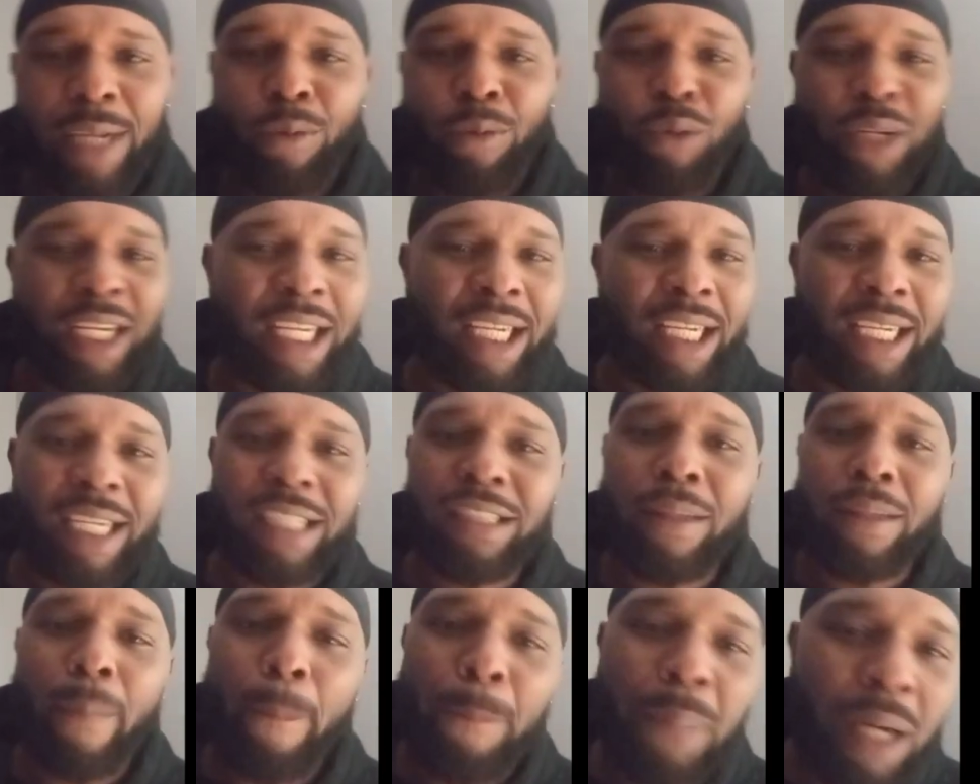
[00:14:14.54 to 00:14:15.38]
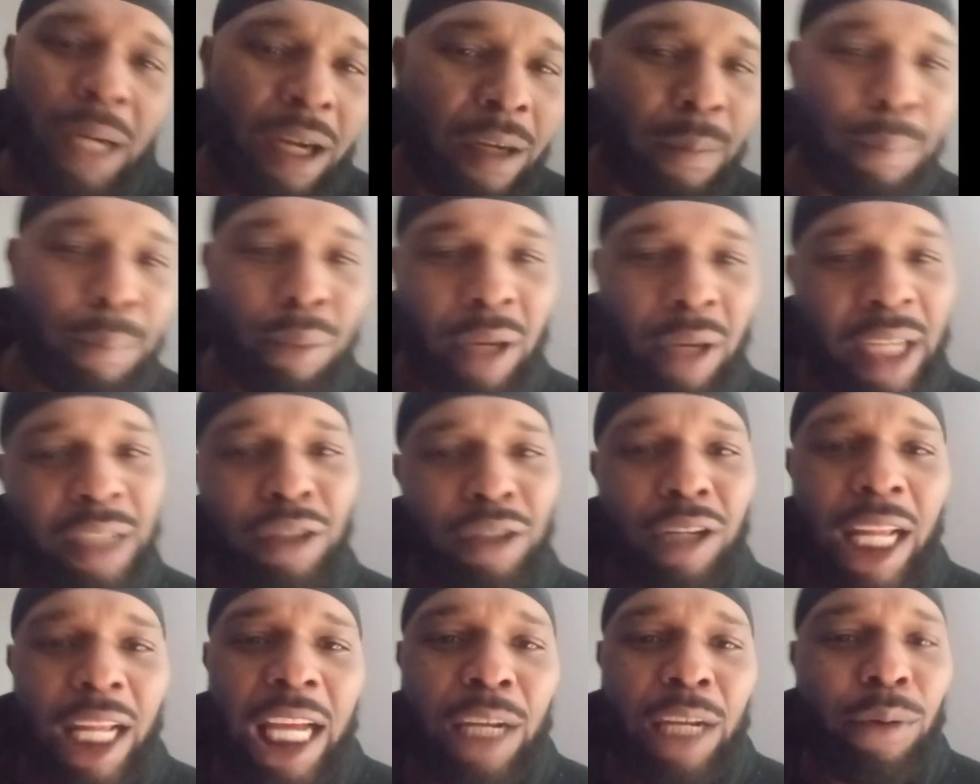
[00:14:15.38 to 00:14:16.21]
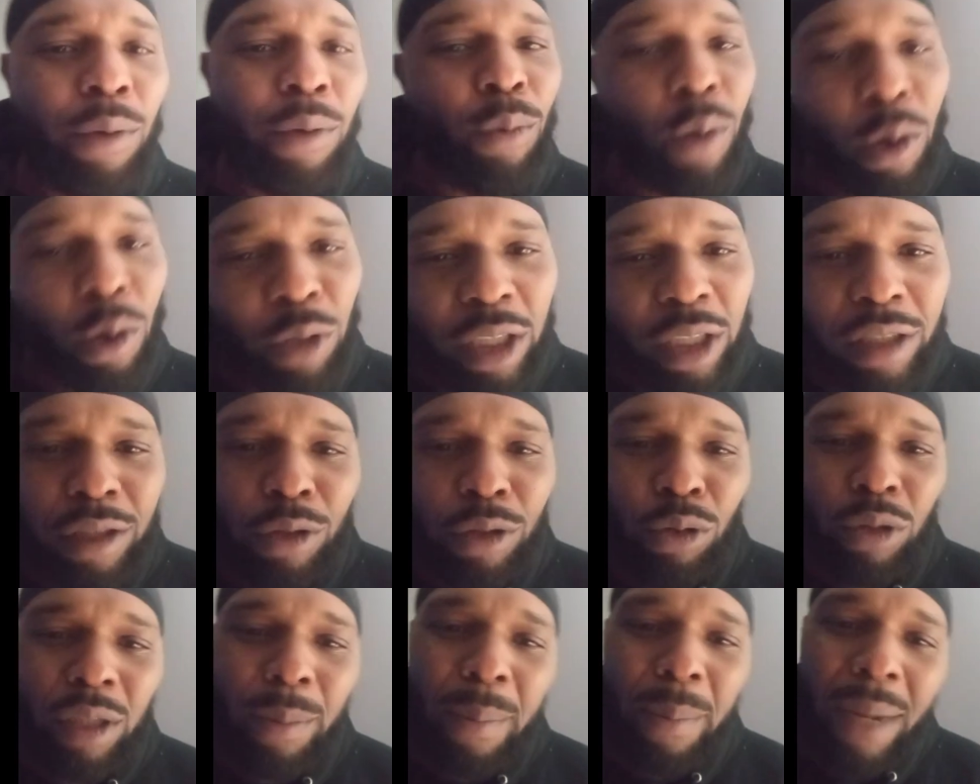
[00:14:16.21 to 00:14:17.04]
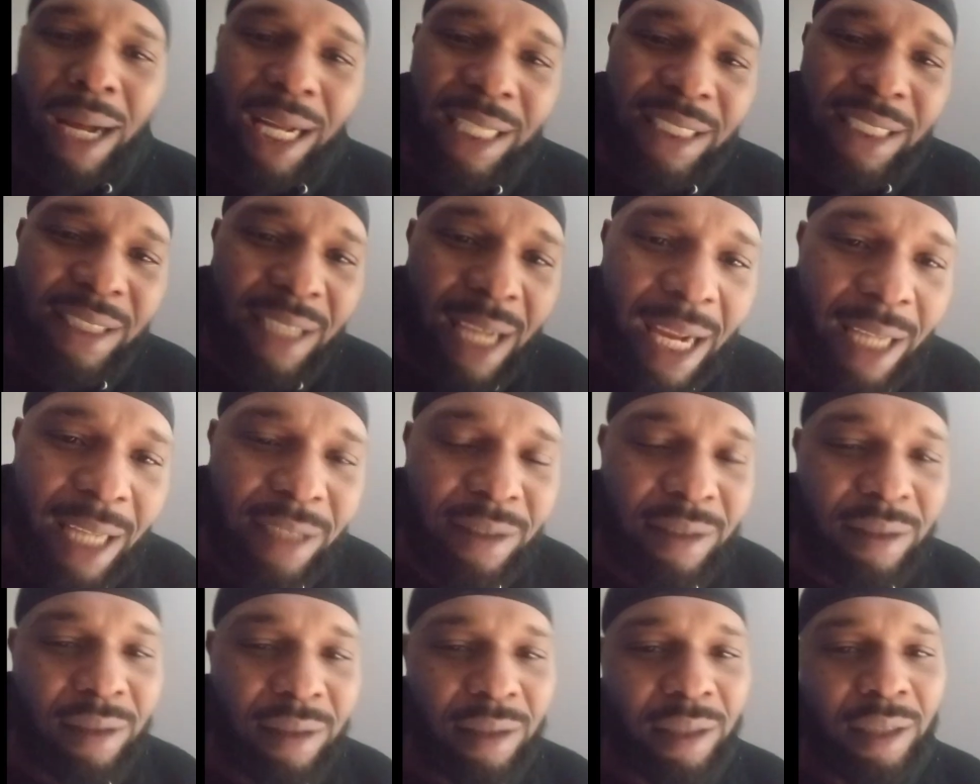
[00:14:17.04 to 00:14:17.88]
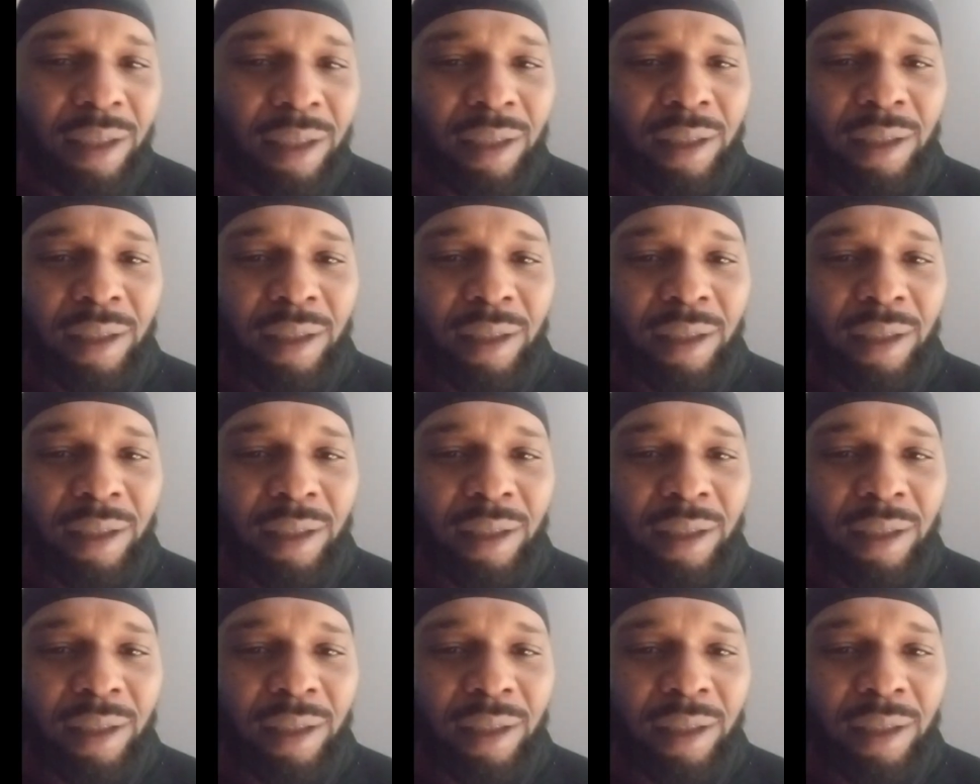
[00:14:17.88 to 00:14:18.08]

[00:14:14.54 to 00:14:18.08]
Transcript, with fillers: And we didn't get the buck break you like we wanted to, Lamar Jackson.